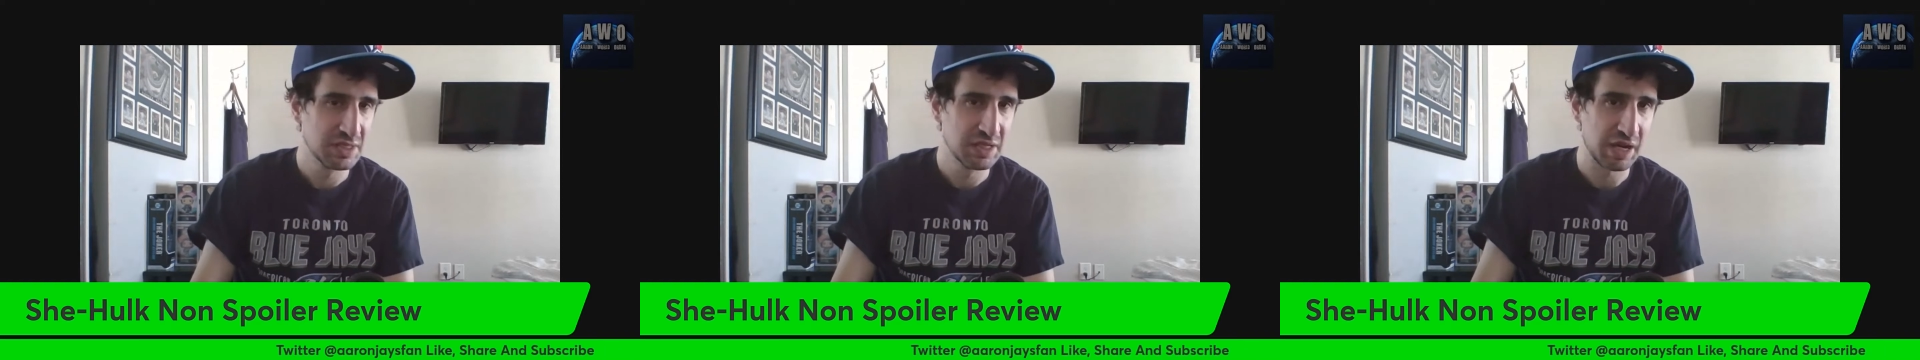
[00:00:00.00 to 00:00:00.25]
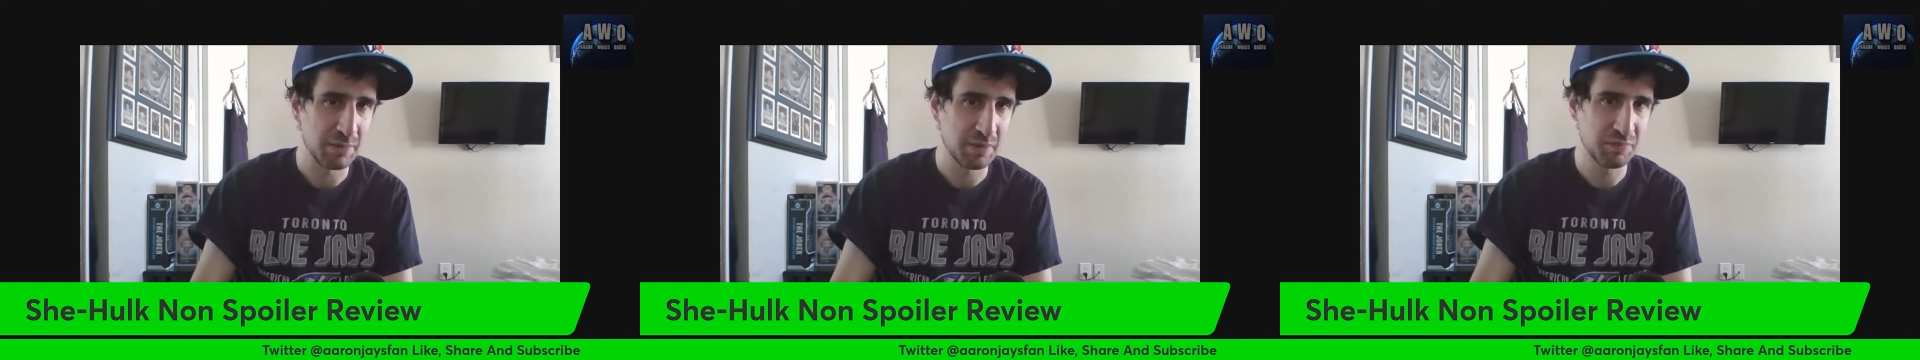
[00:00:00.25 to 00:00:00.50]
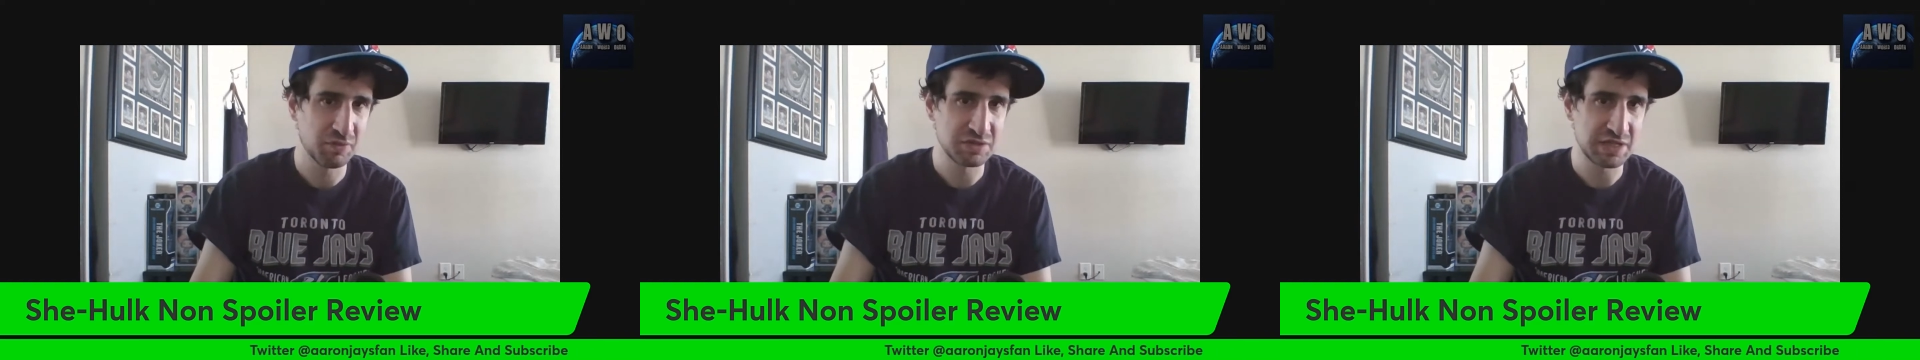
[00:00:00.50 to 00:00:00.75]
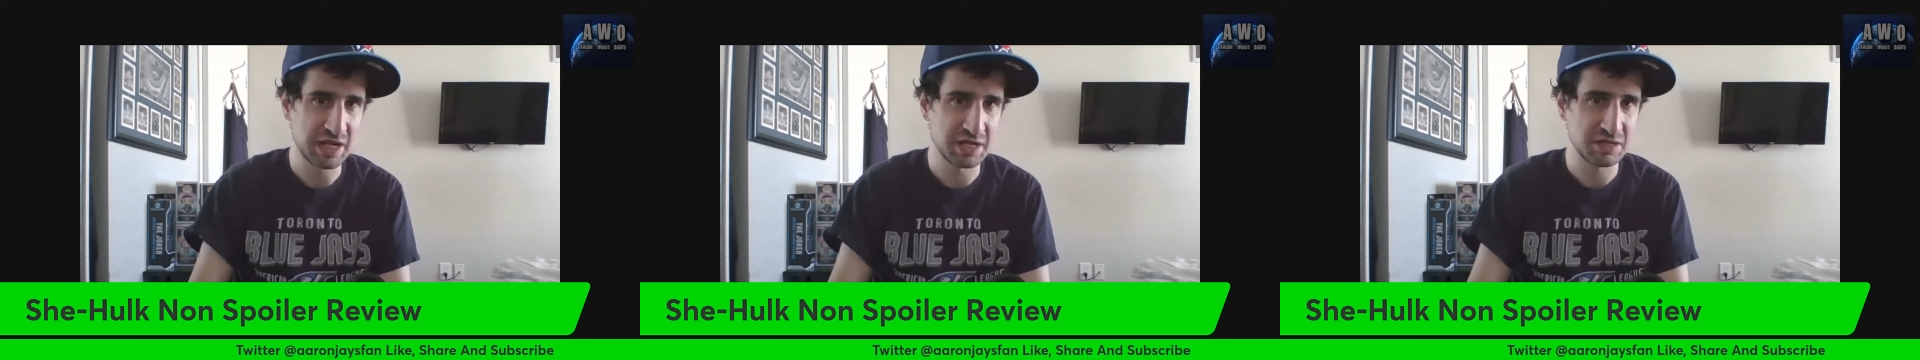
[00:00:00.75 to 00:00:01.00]
I'll be posting
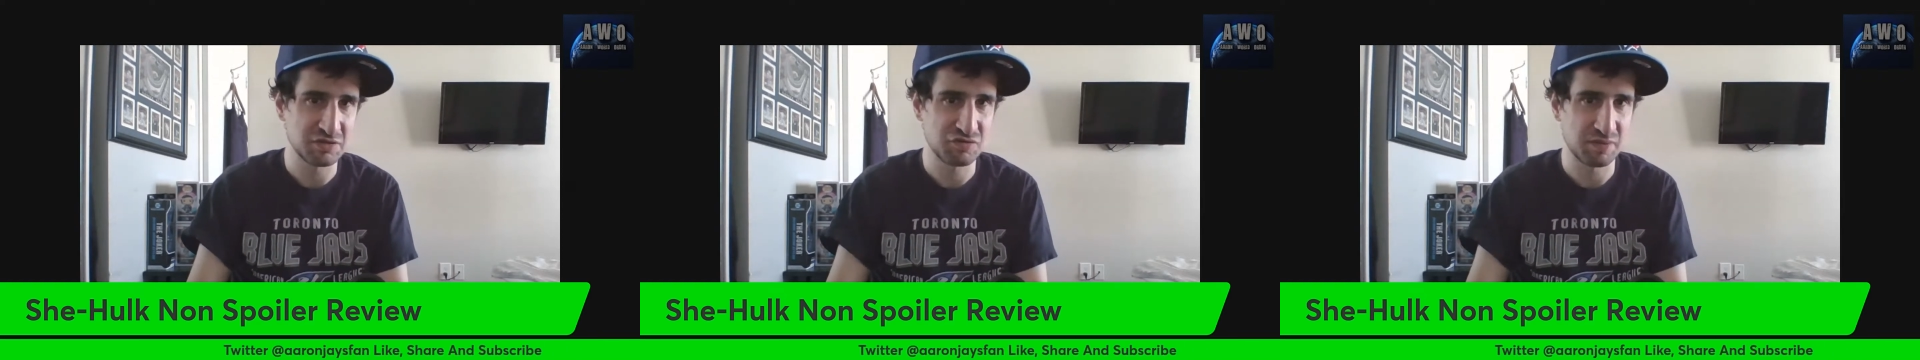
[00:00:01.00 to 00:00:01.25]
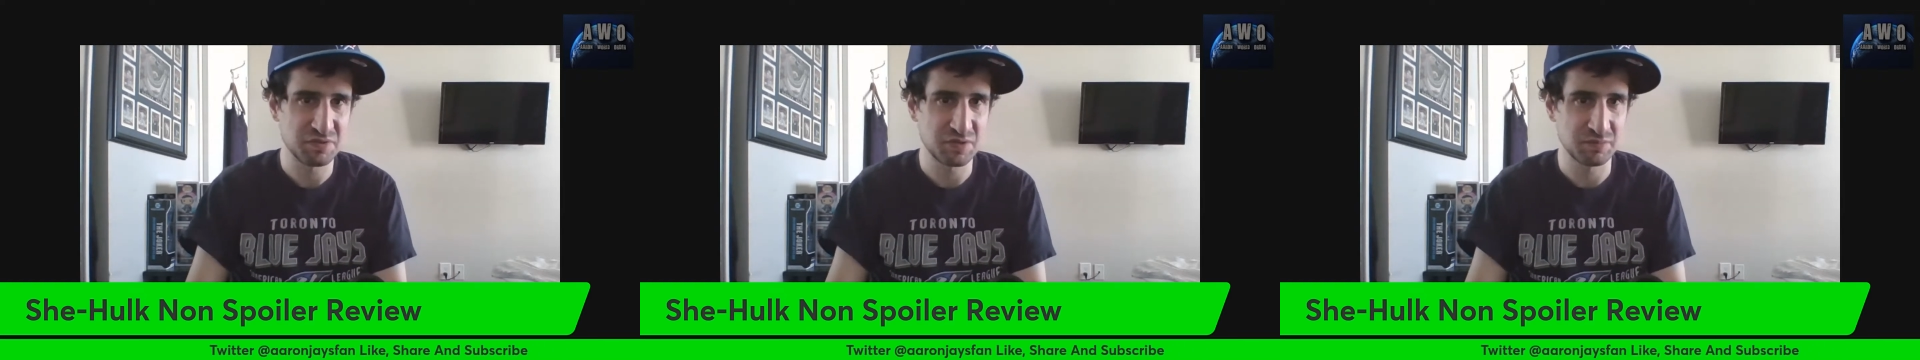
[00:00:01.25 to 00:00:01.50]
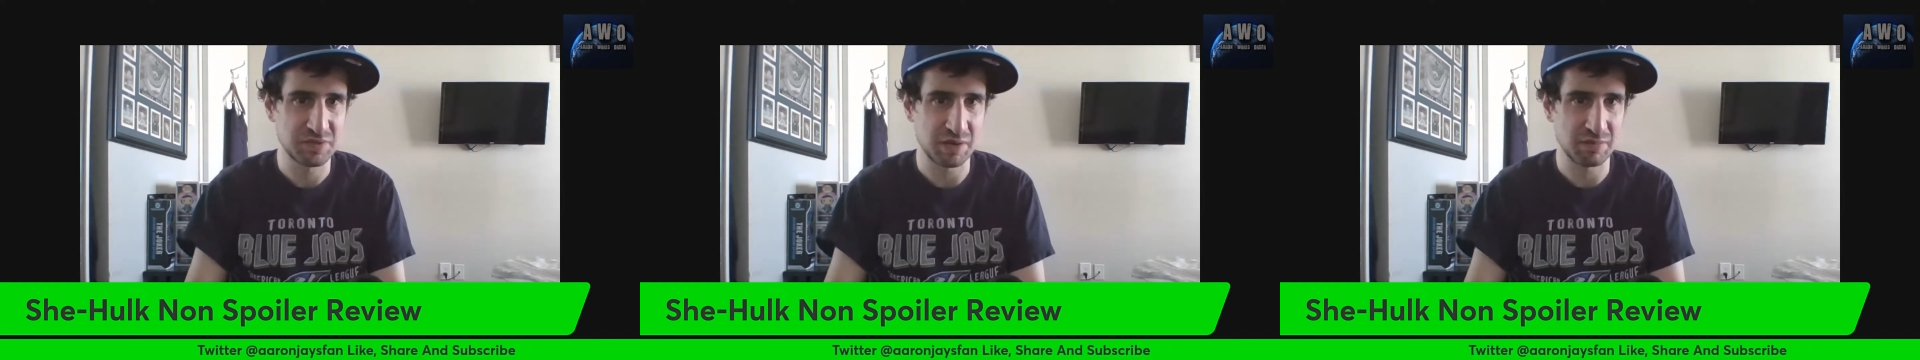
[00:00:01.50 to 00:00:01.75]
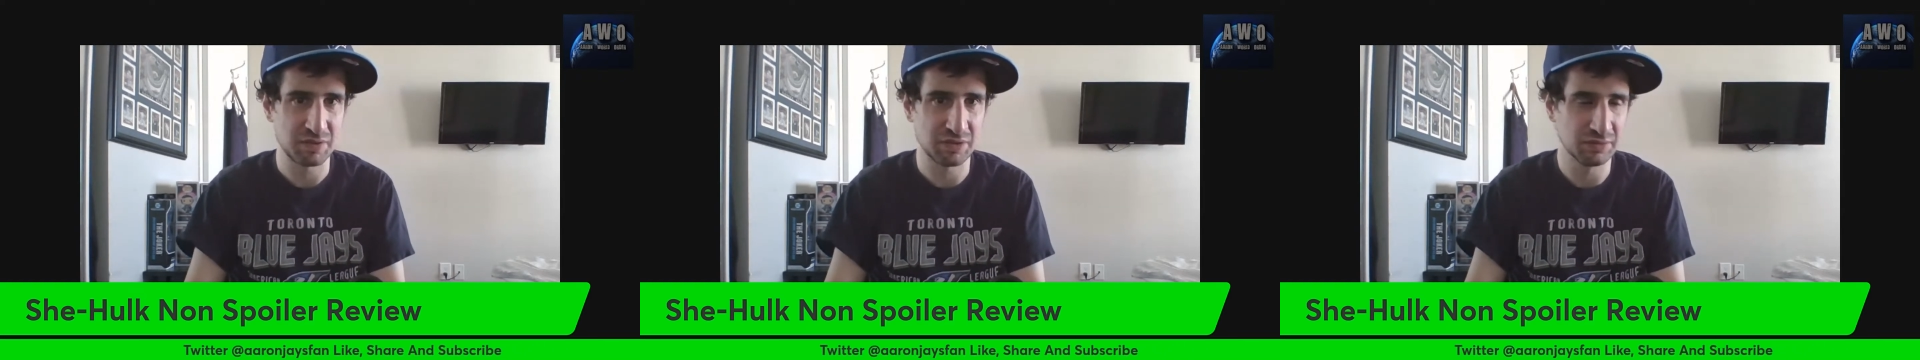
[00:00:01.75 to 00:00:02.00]
it in the description down
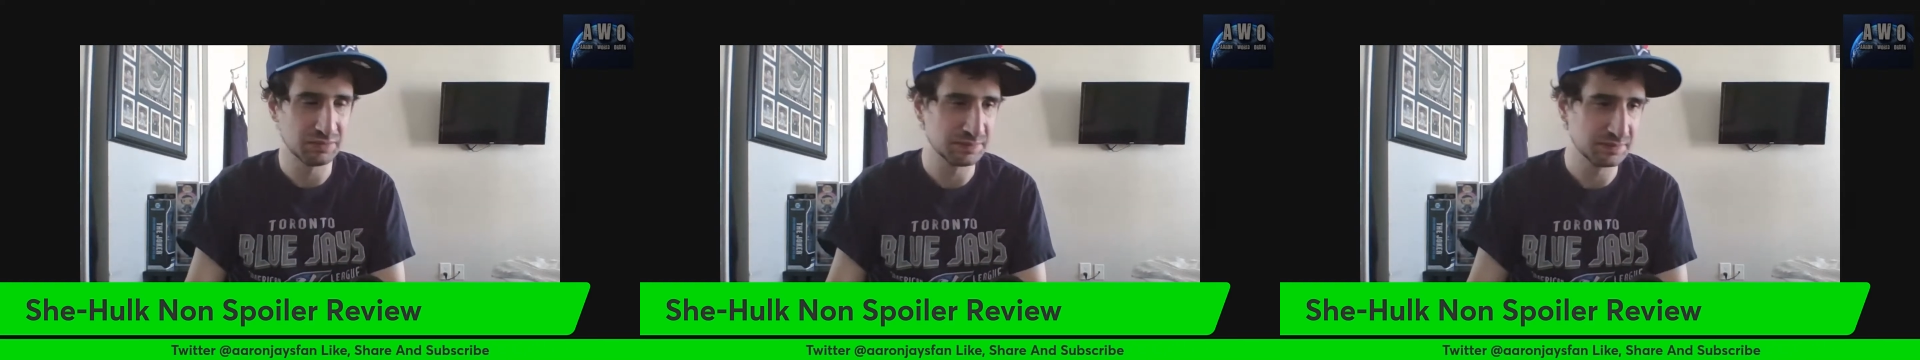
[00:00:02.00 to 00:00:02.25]
below.